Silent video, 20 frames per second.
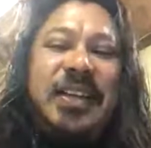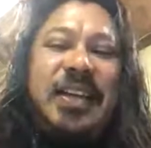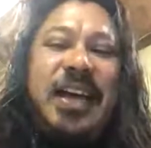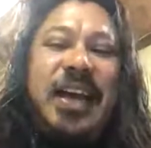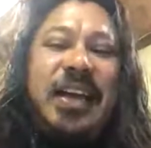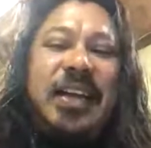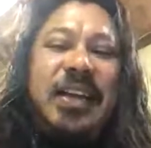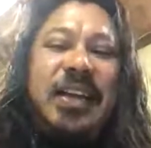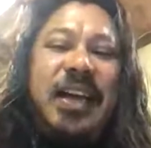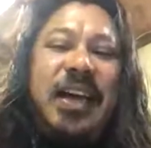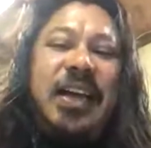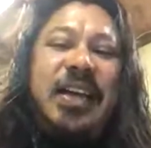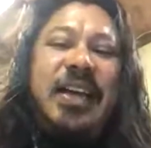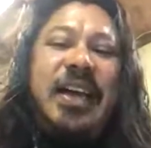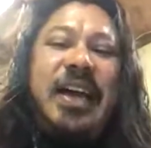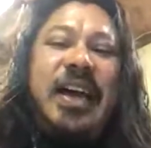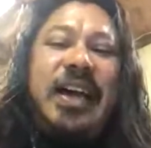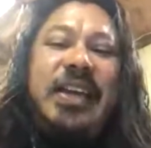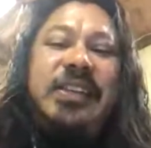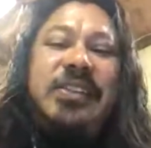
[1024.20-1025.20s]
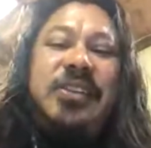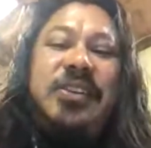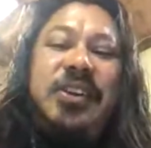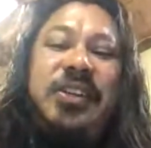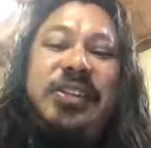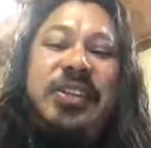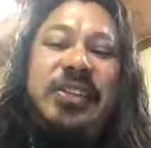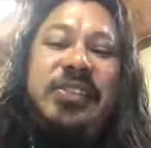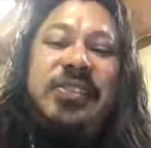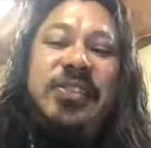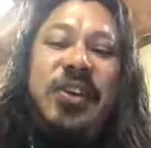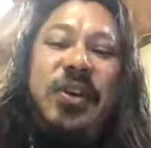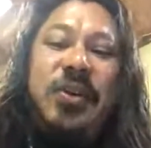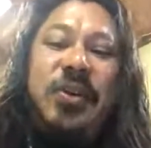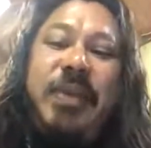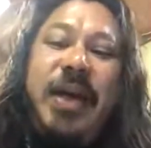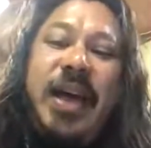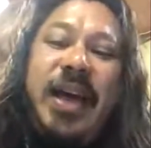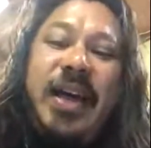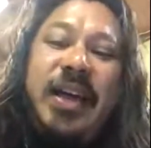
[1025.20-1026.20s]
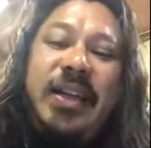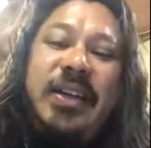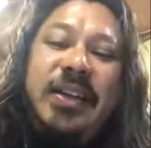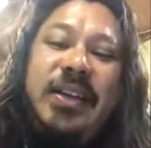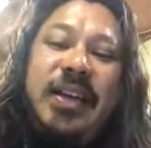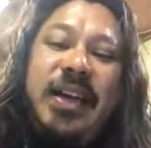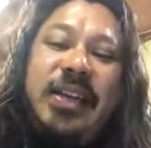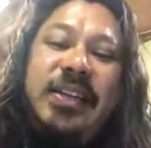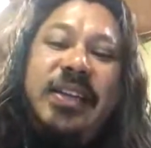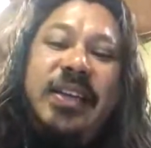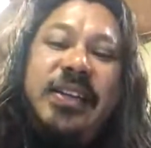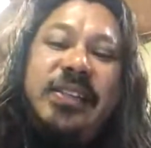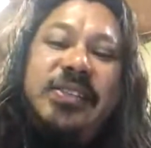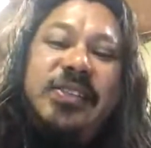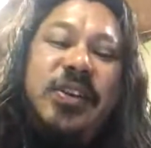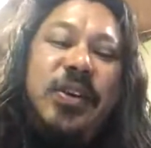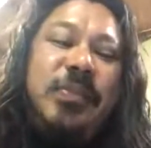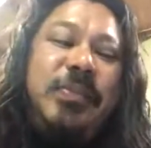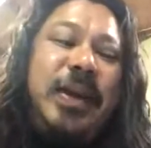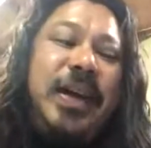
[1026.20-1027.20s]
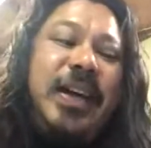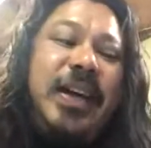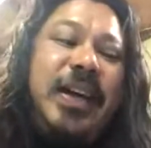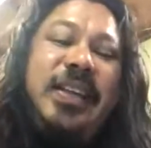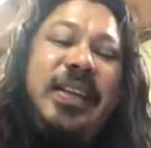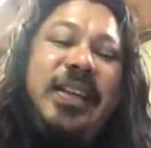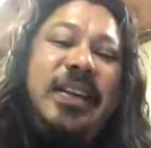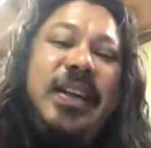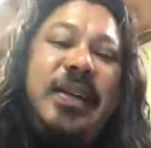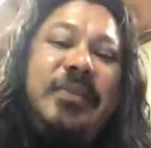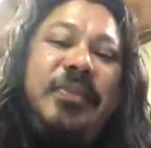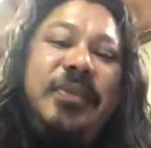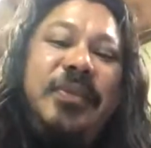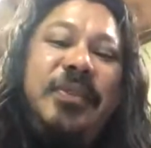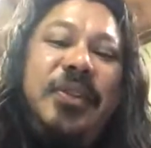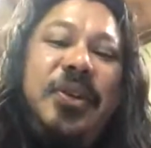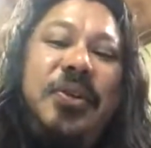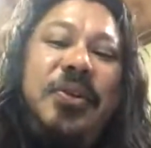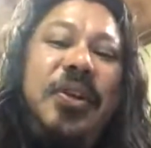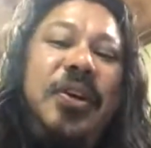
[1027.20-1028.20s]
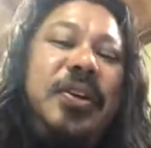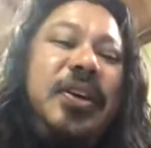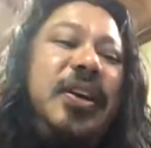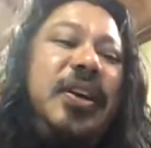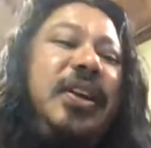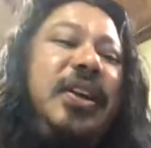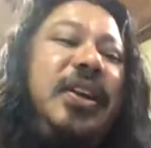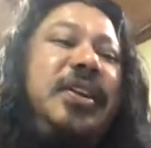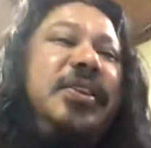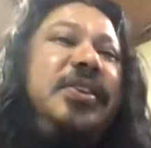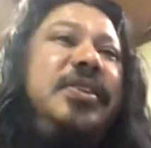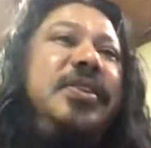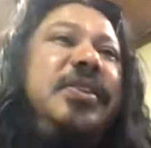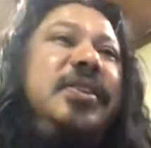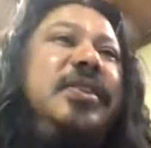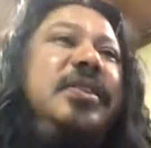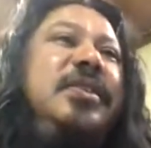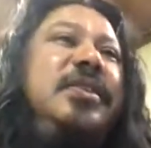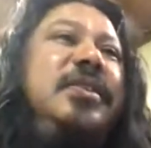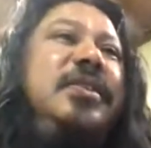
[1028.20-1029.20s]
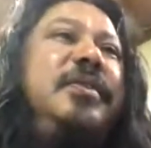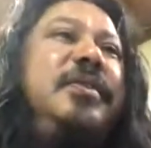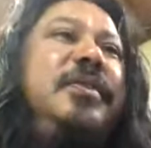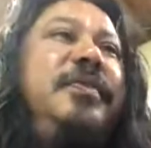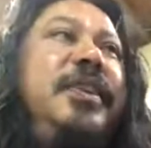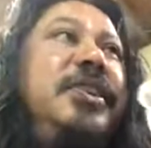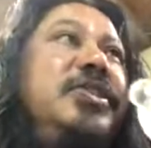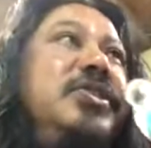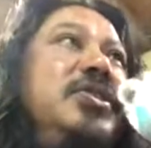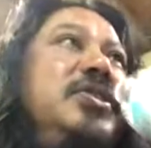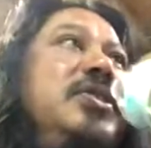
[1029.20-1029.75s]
I cooked it so bad. I did it so bad that I'm no longer allowed to cook fish.